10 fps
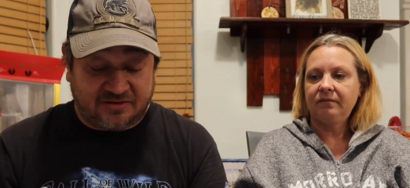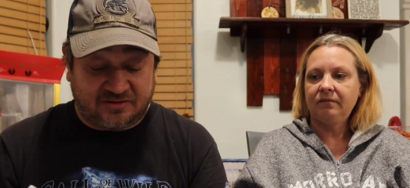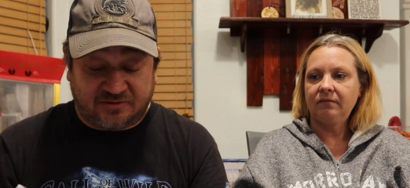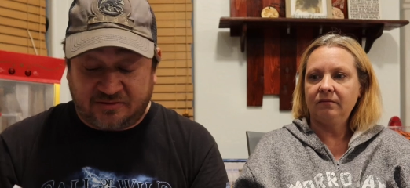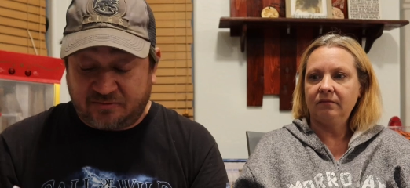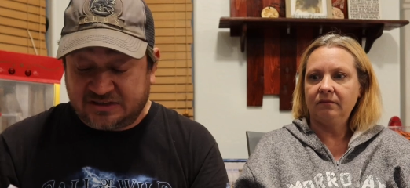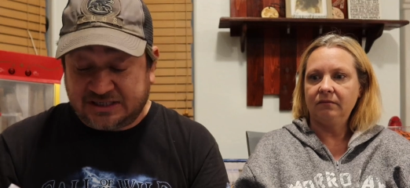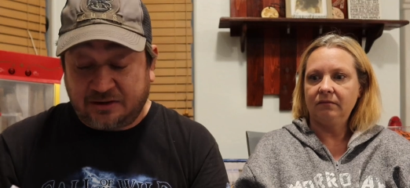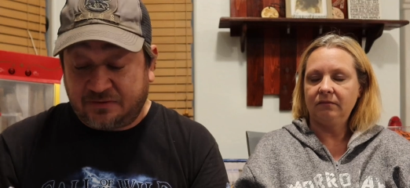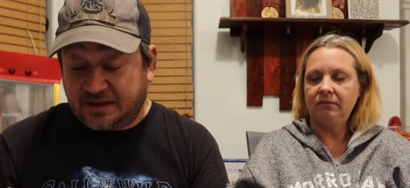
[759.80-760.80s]
Speaker 1: just we're
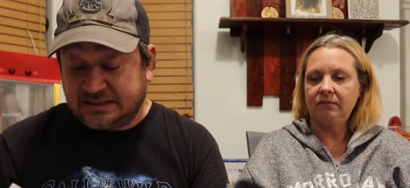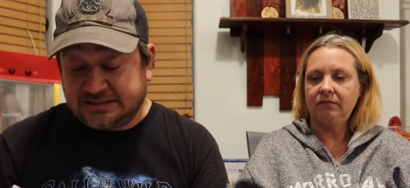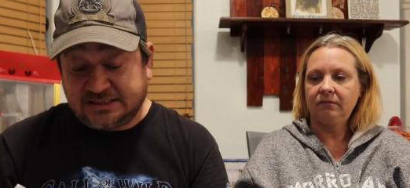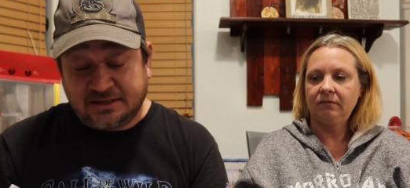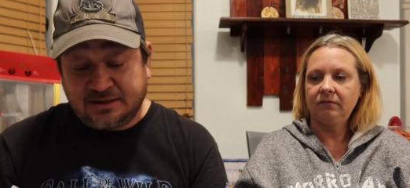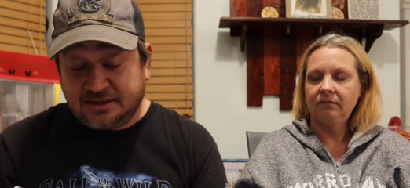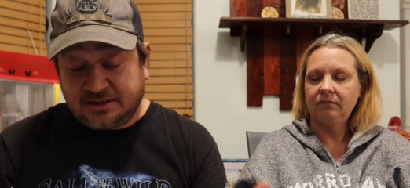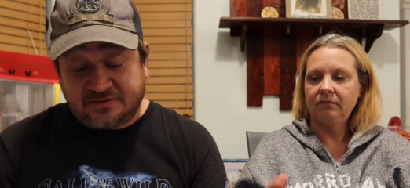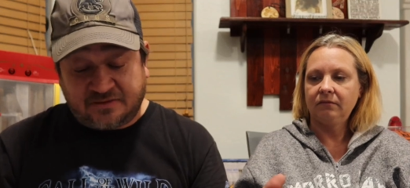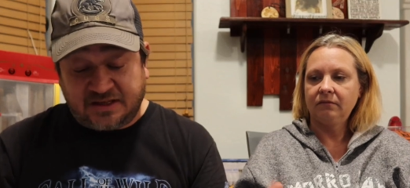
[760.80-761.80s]
selling things.
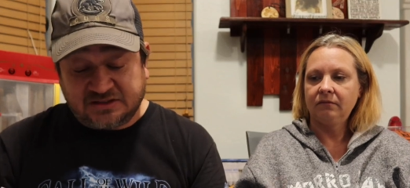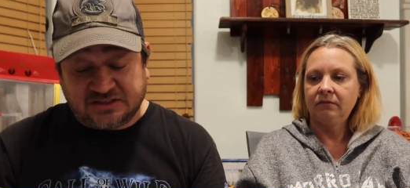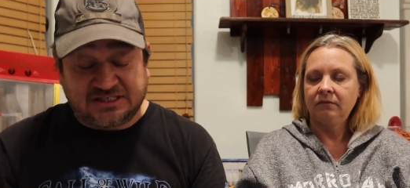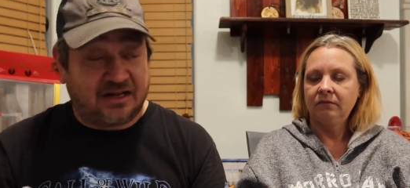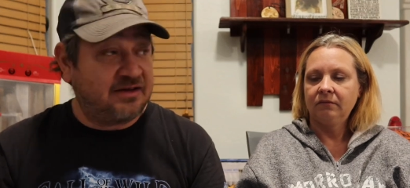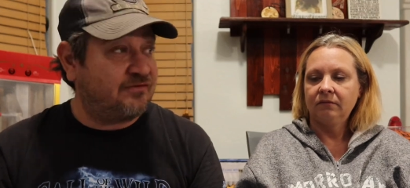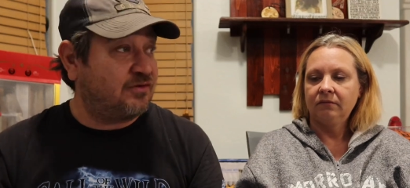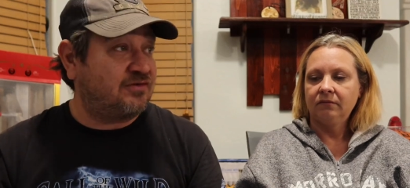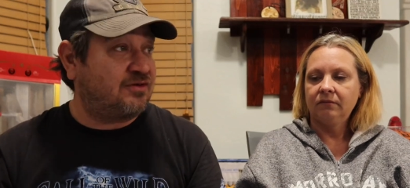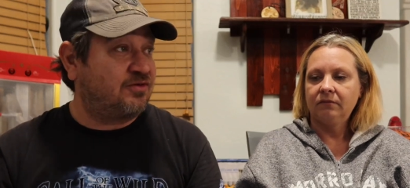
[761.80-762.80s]
Things are selling
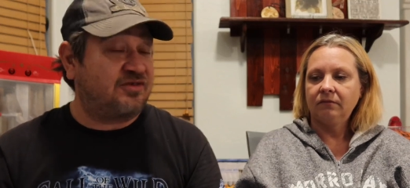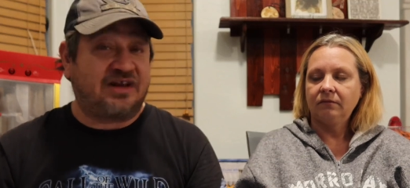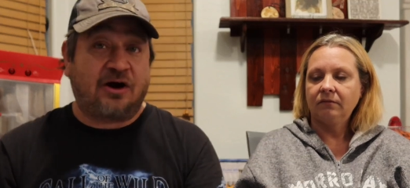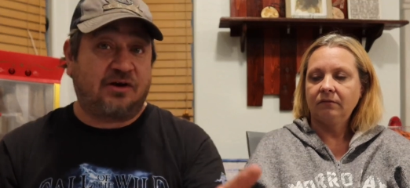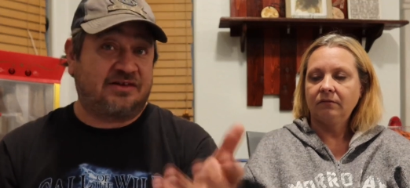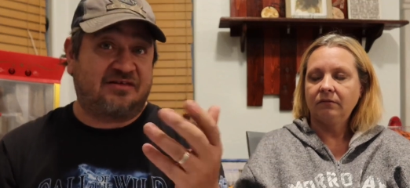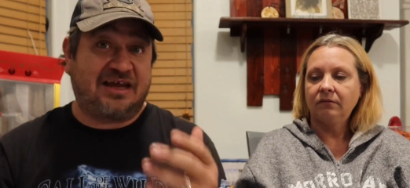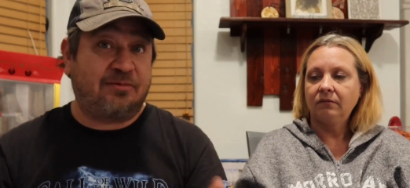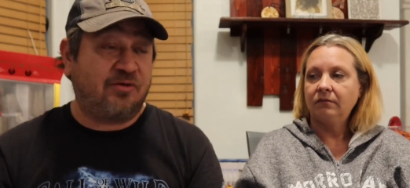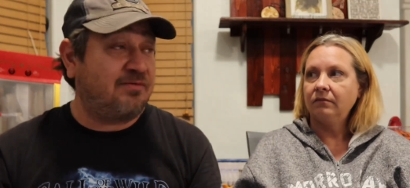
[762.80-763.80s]
for as low as a dollar, like the
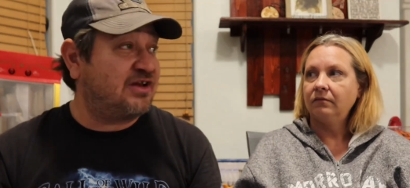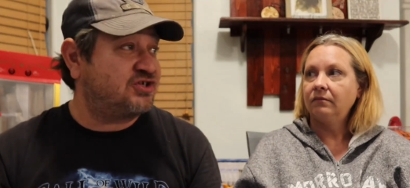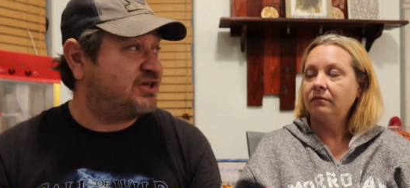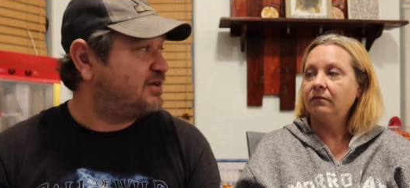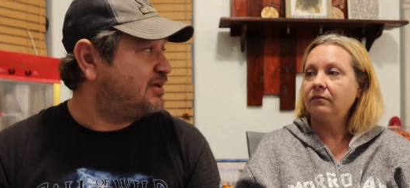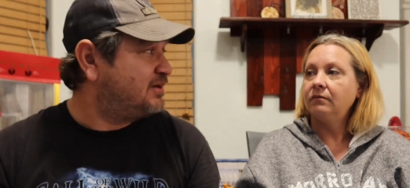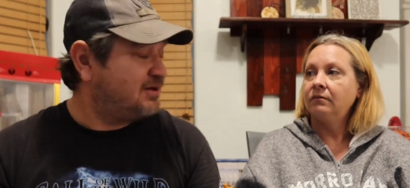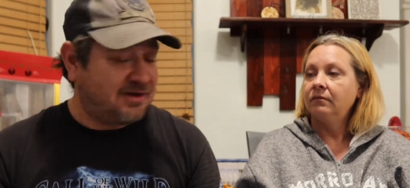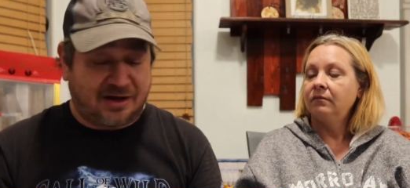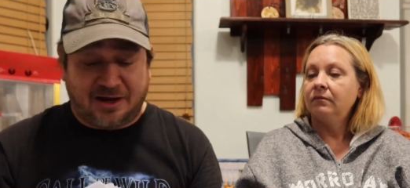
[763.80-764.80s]
table we mentioned.
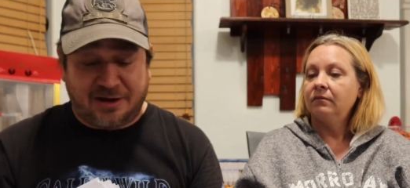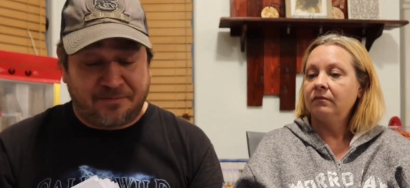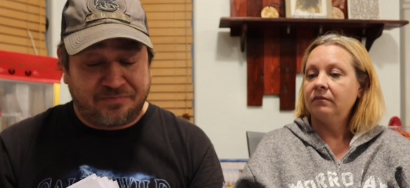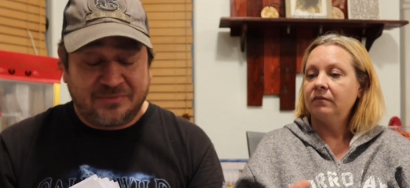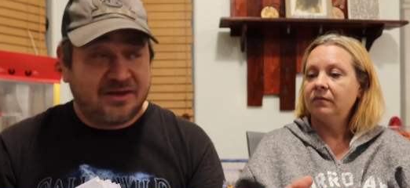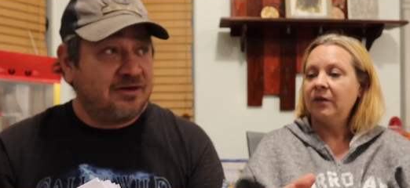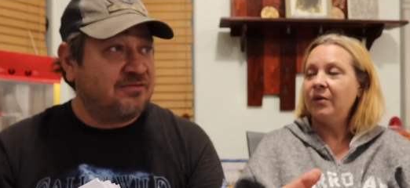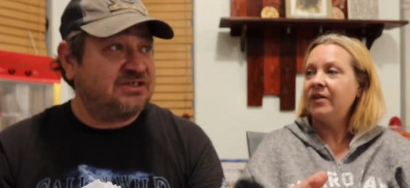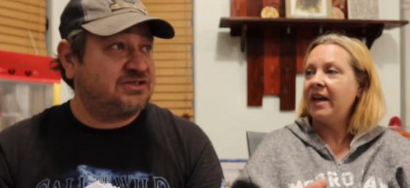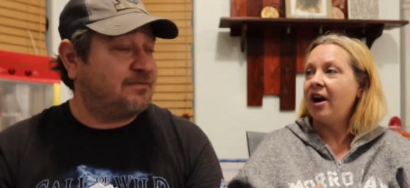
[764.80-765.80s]
Um, there
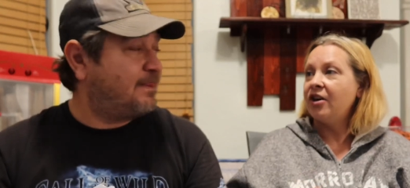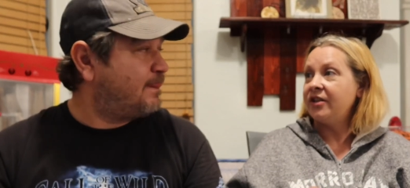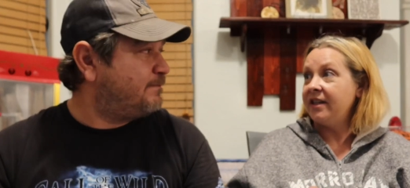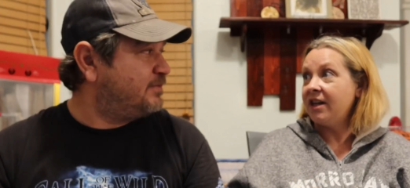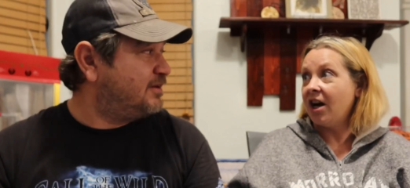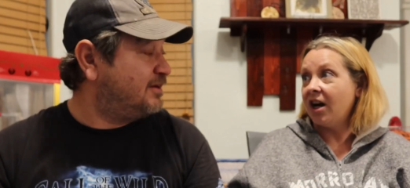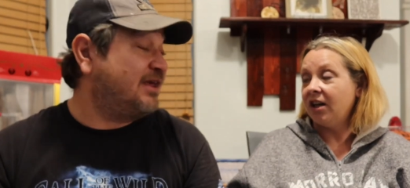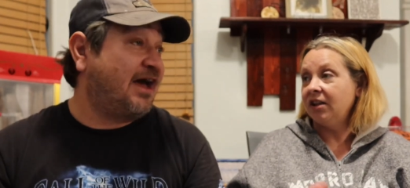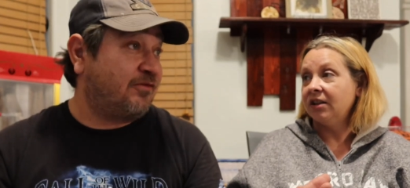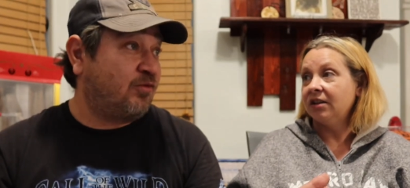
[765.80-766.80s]
was that
Speaker 2: RC car.
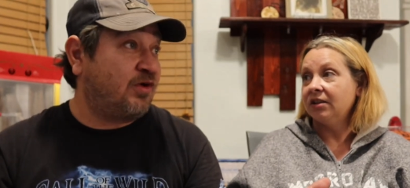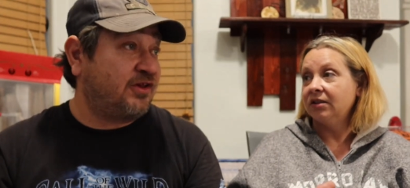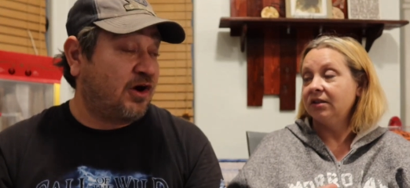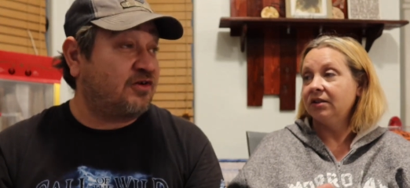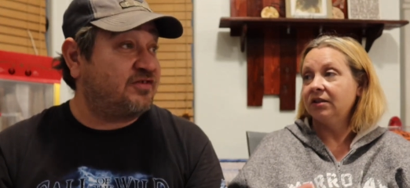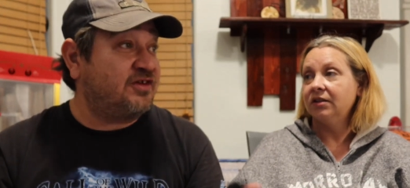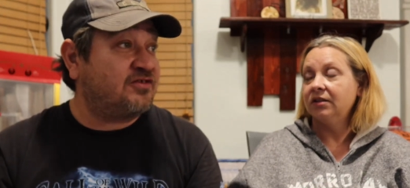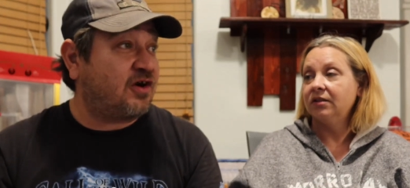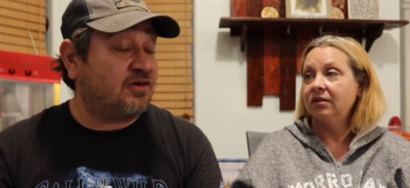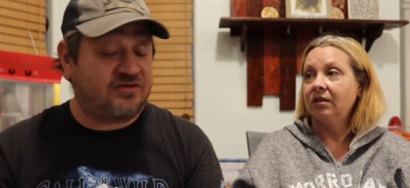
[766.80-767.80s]
Yeah,
Speaker 1: one of the RC's
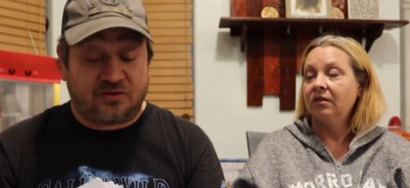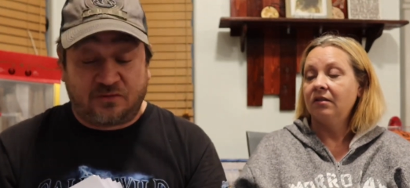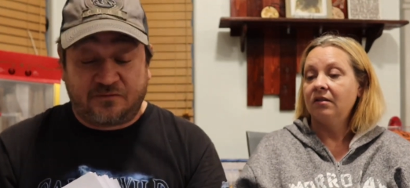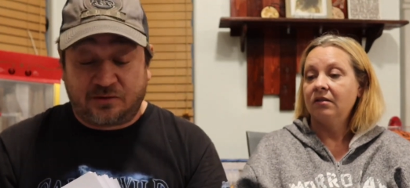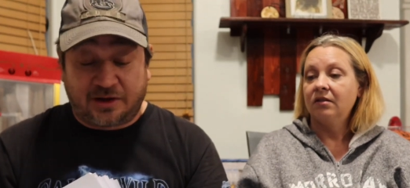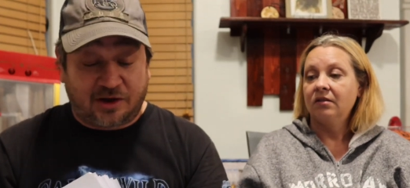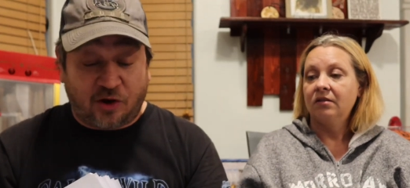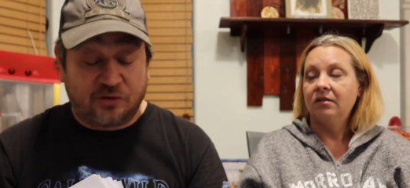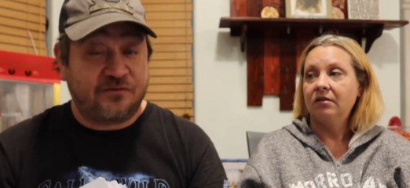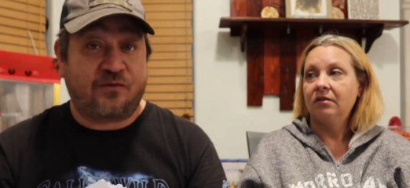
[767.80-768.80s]
cars sold for like
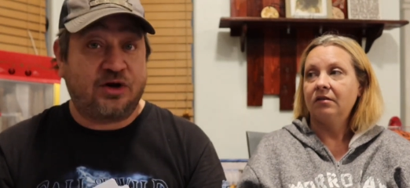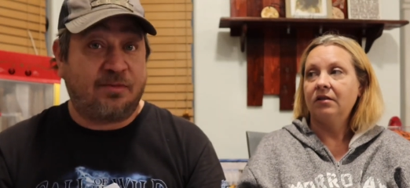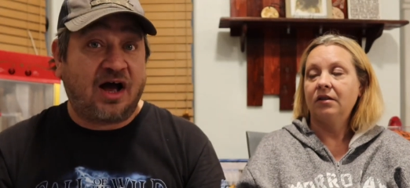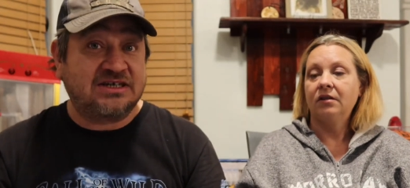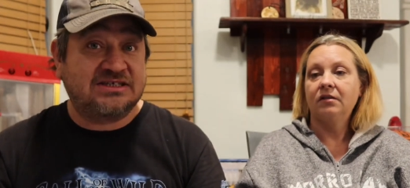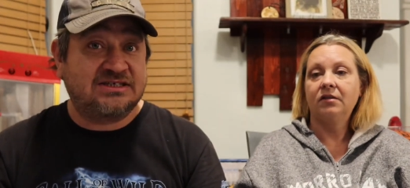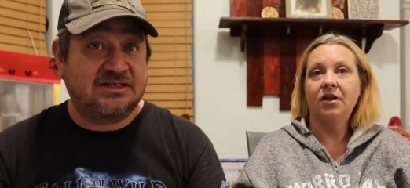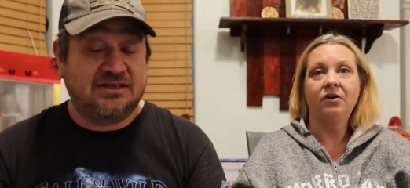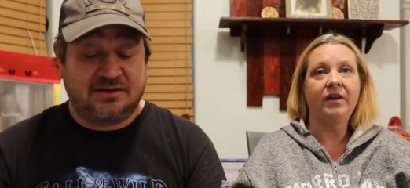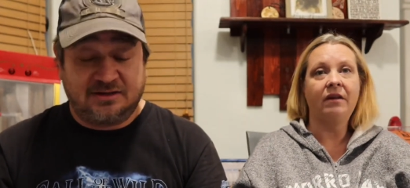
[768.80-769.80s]
140 bucks.
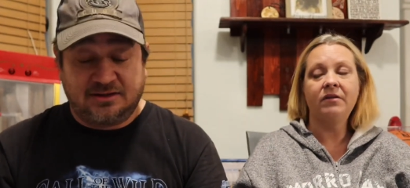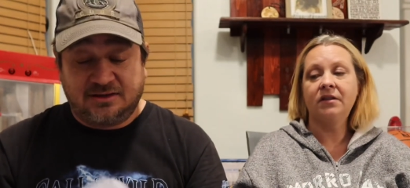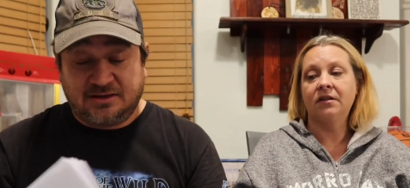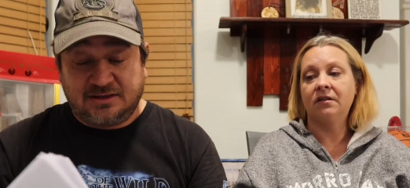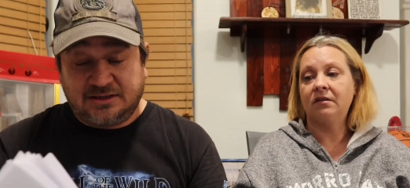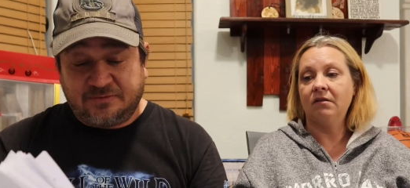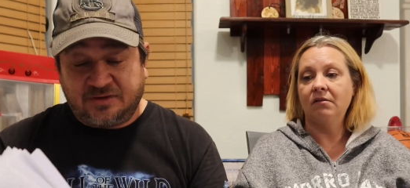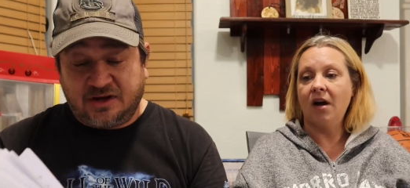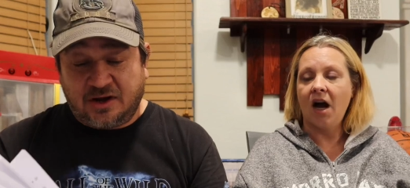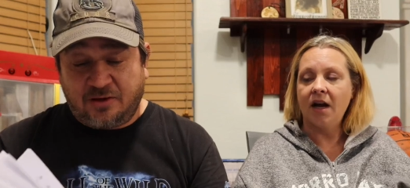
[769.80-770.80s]
So that was
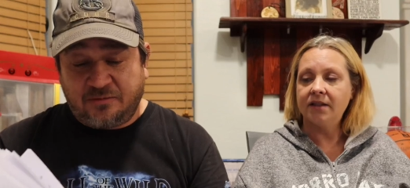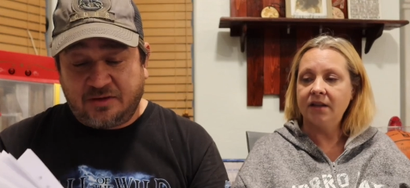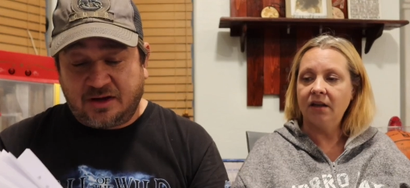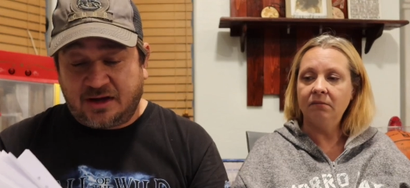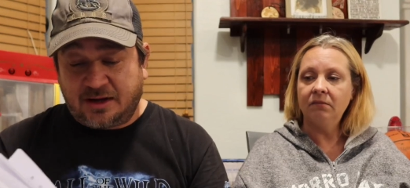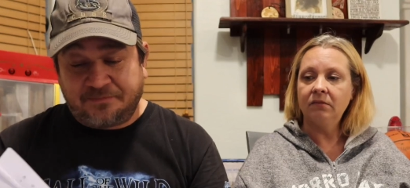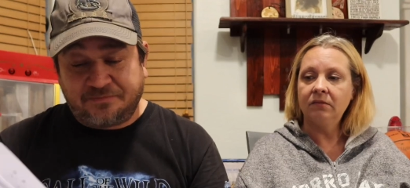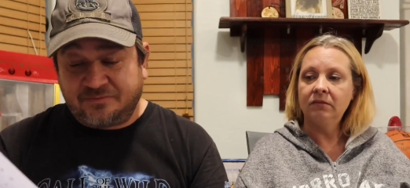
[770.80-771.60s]
you know awesome.